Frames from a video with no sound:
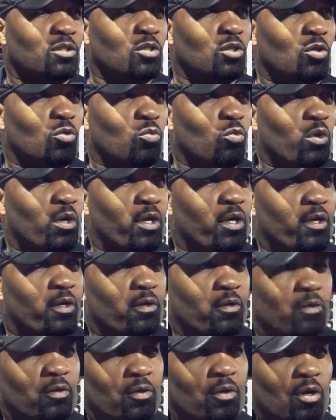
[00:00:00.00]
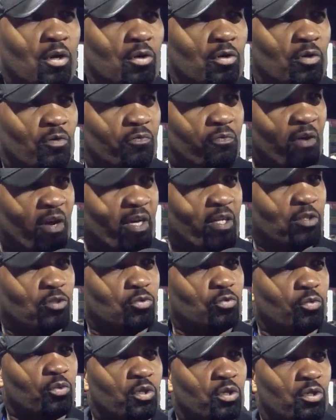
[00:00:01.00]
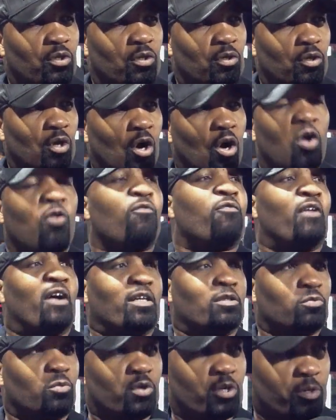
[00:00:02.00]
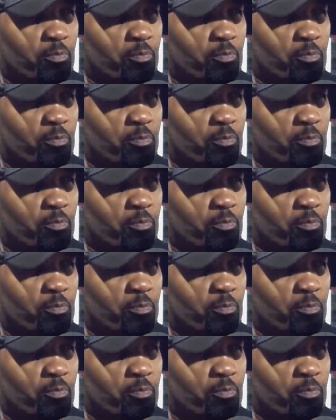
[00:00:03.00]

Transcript: you know, where the fighters were, all fights were